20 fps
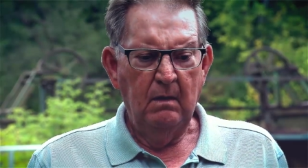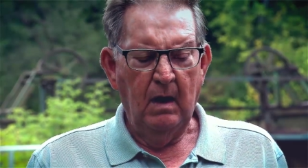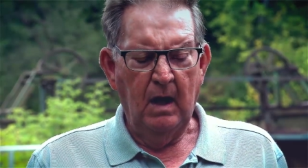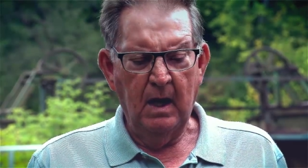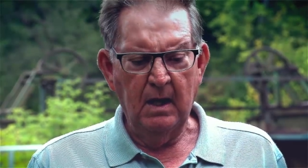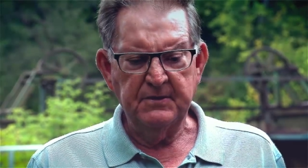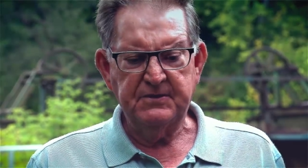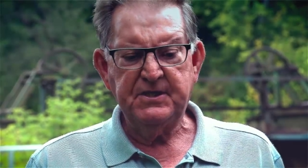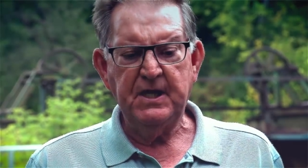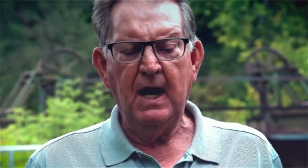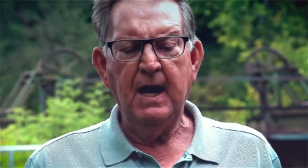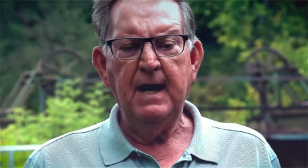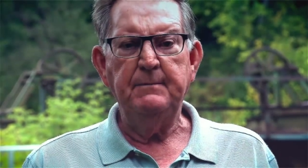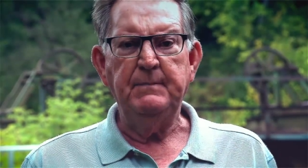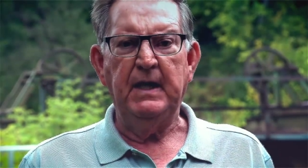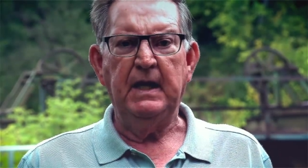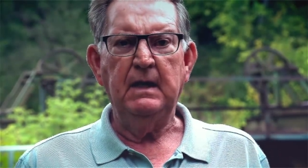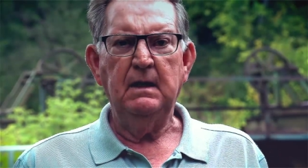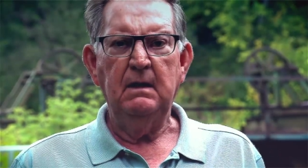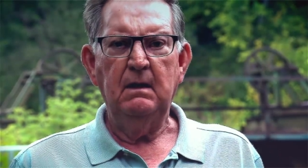our
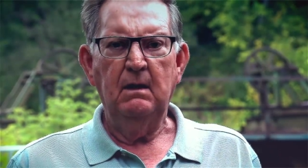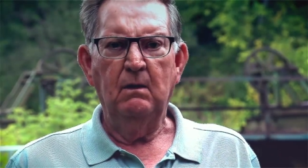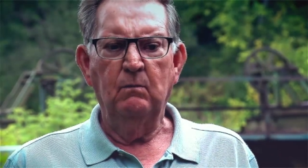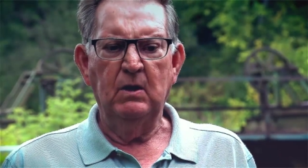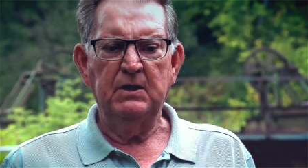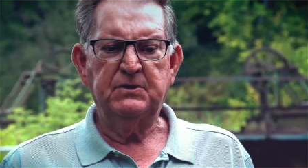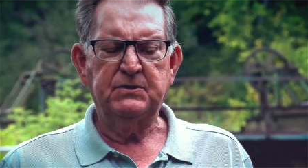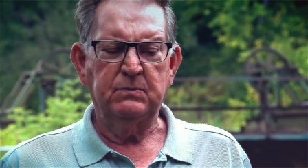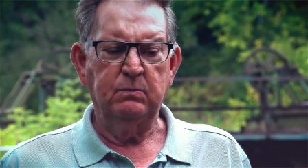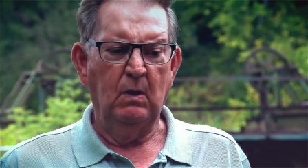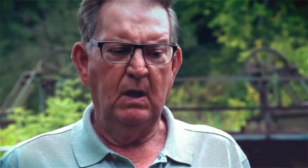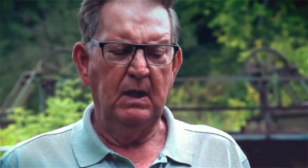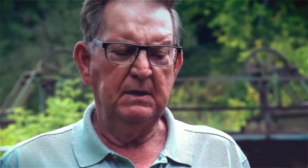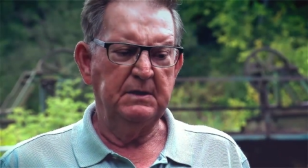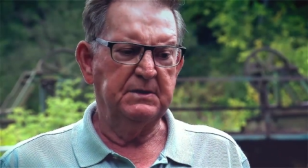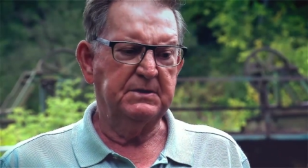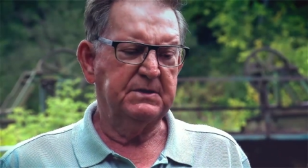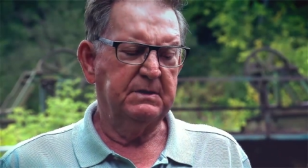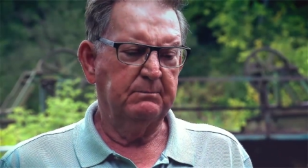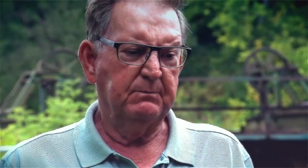timing, which
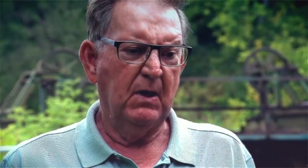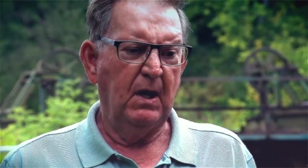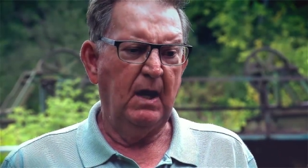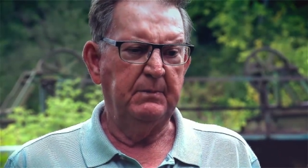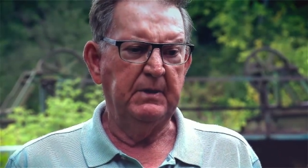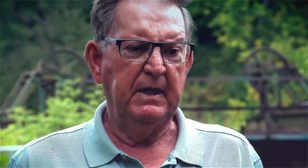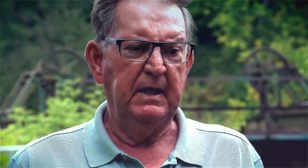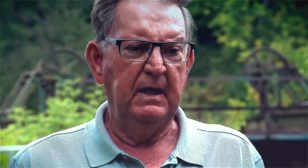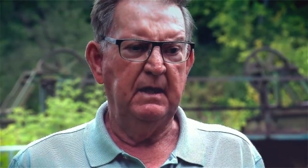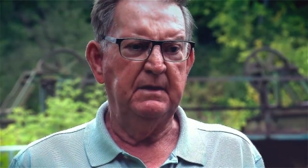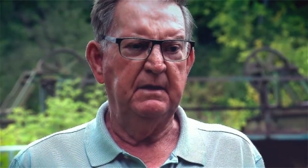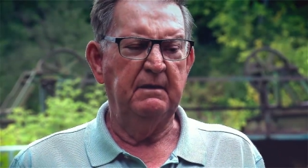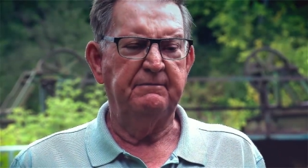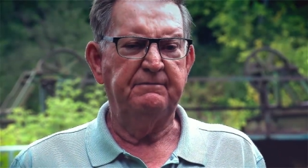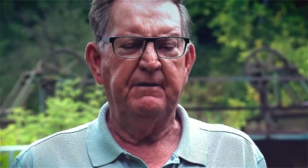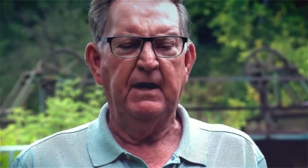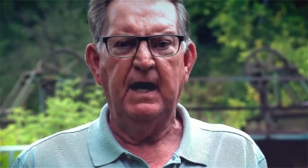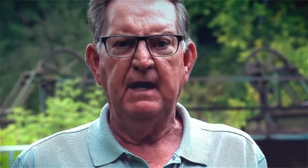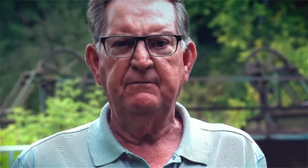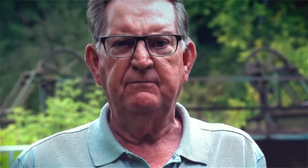was probably in the
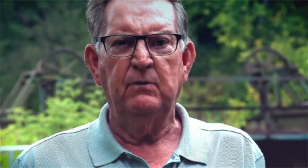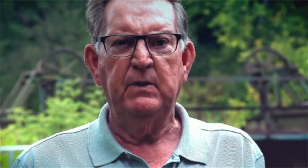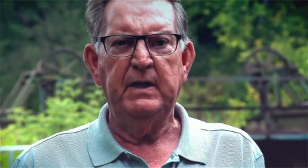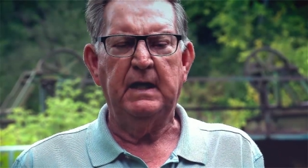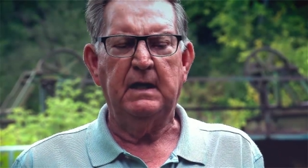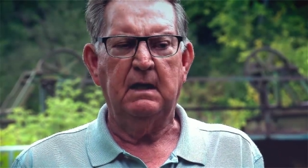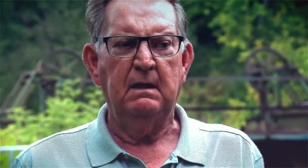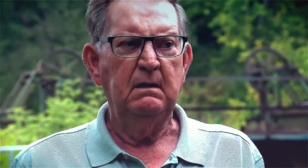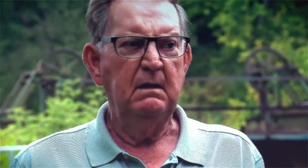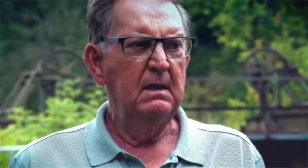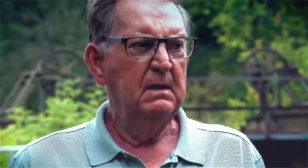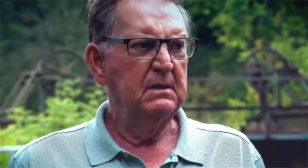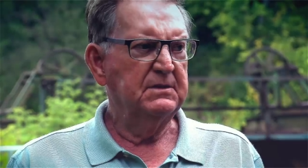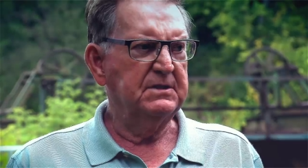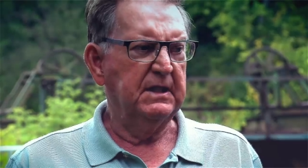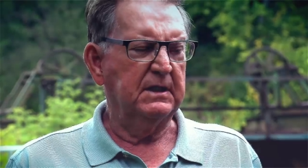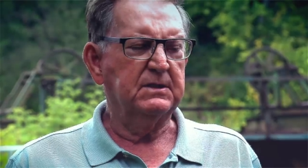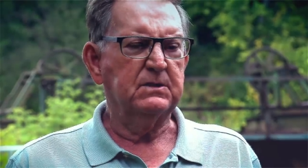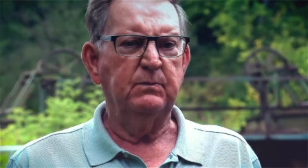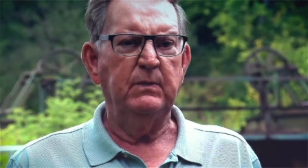5-week,
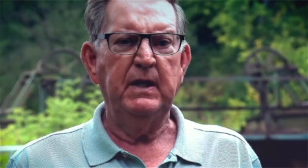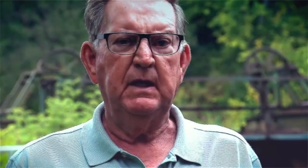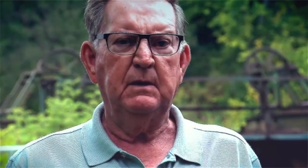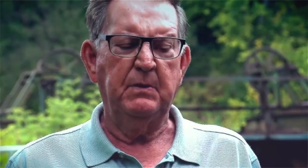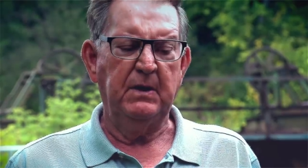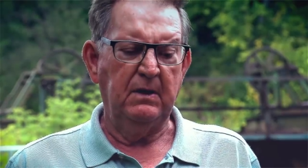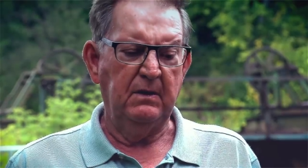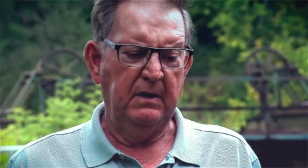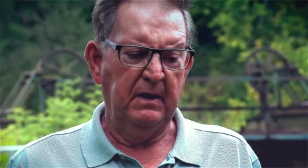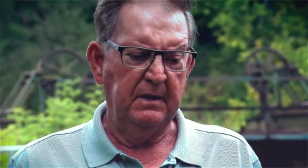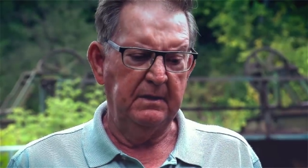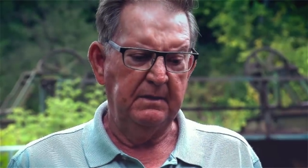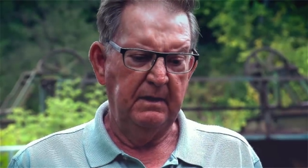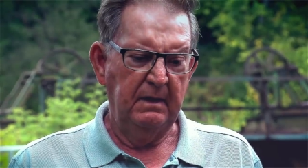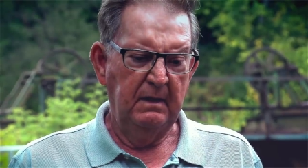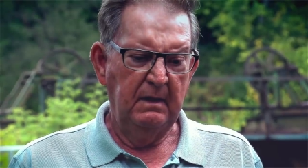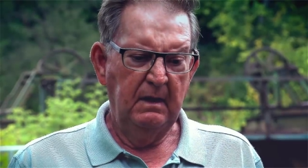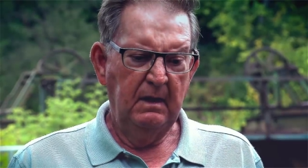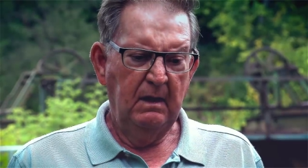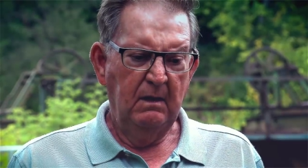6-week period,
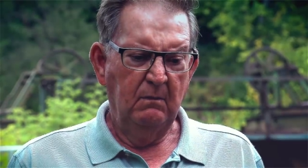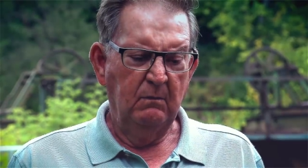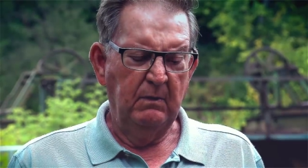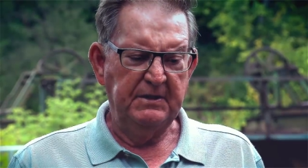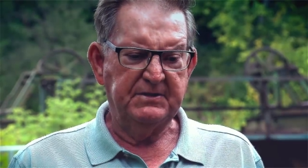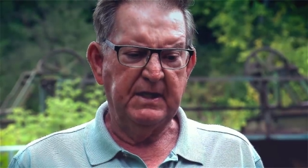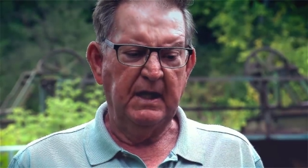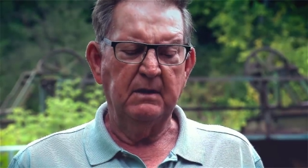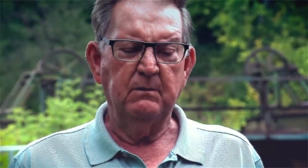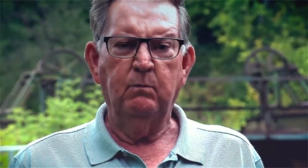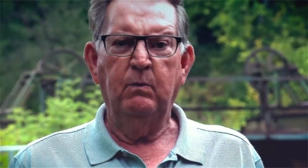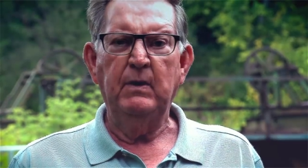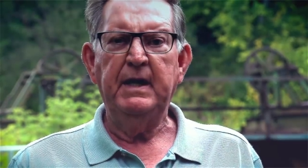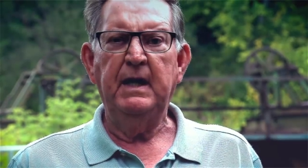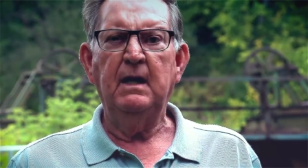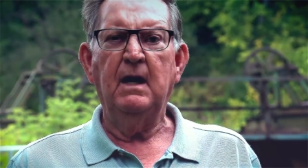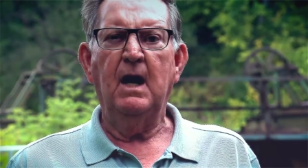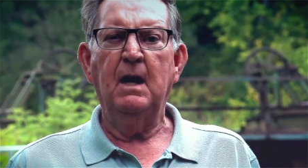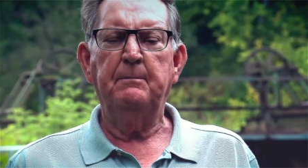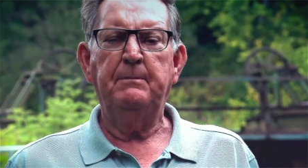we said
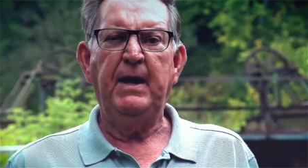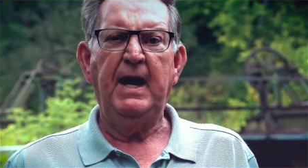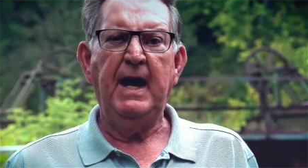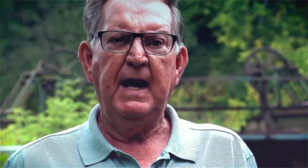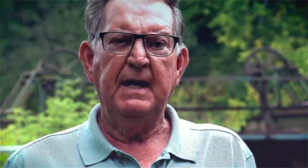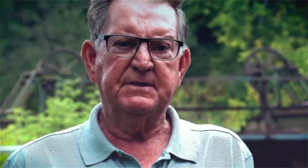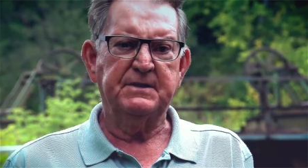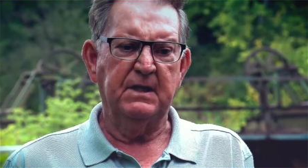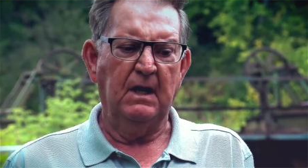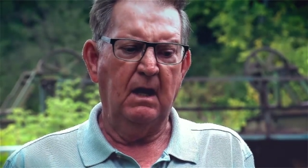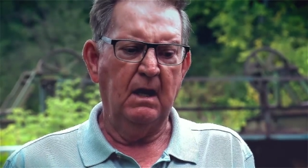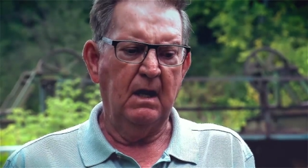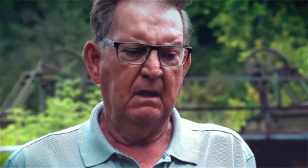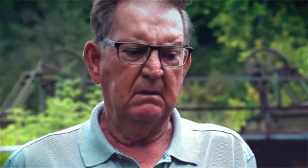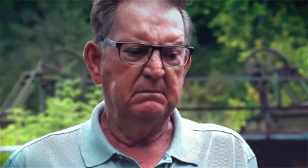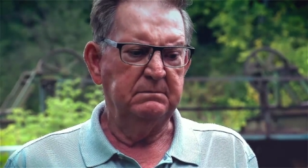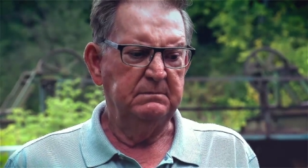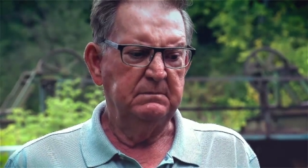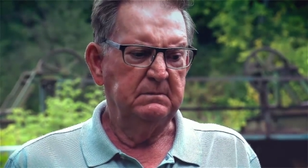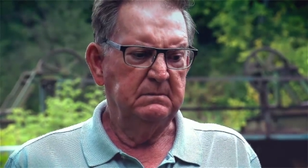we are past
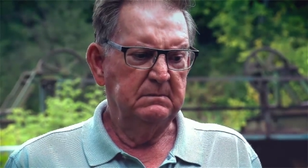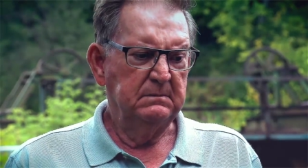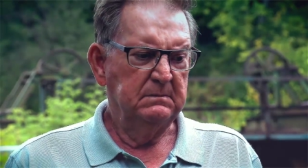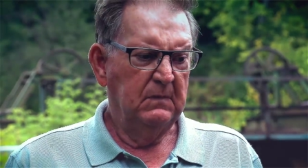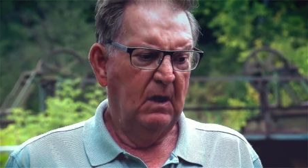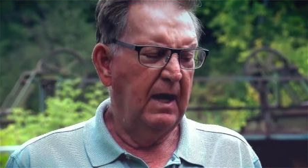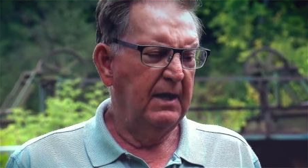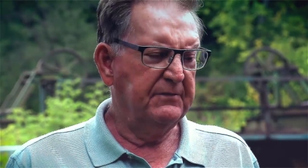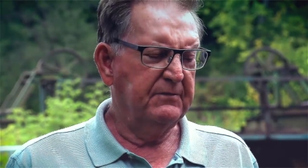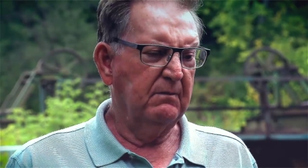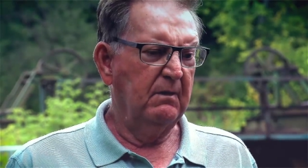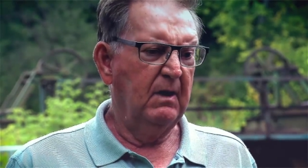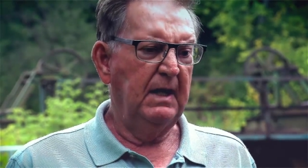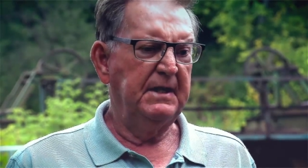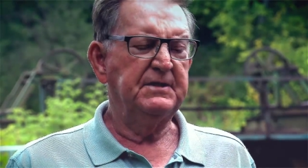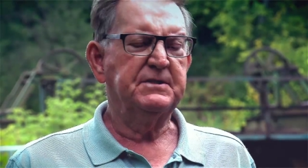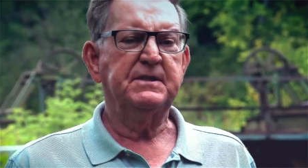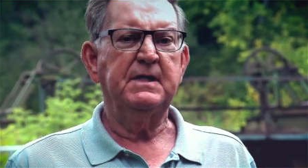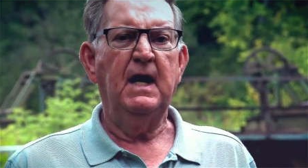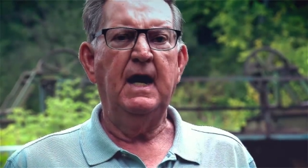our
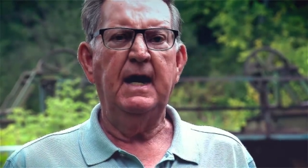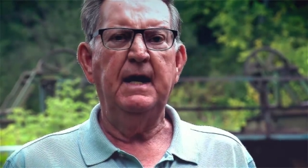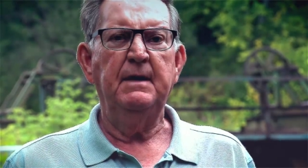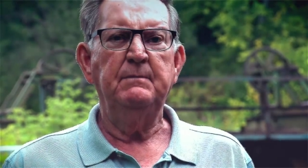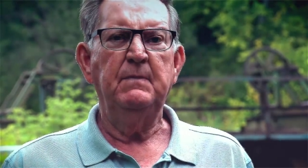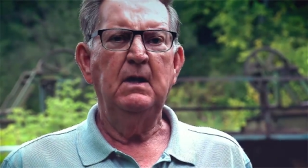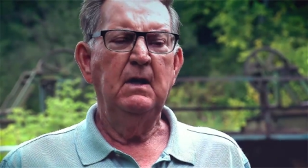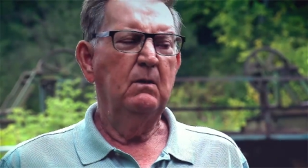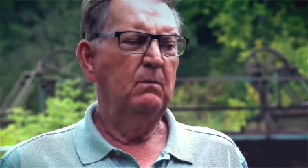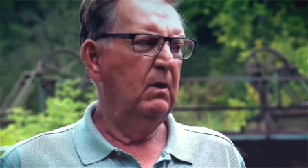authorized time.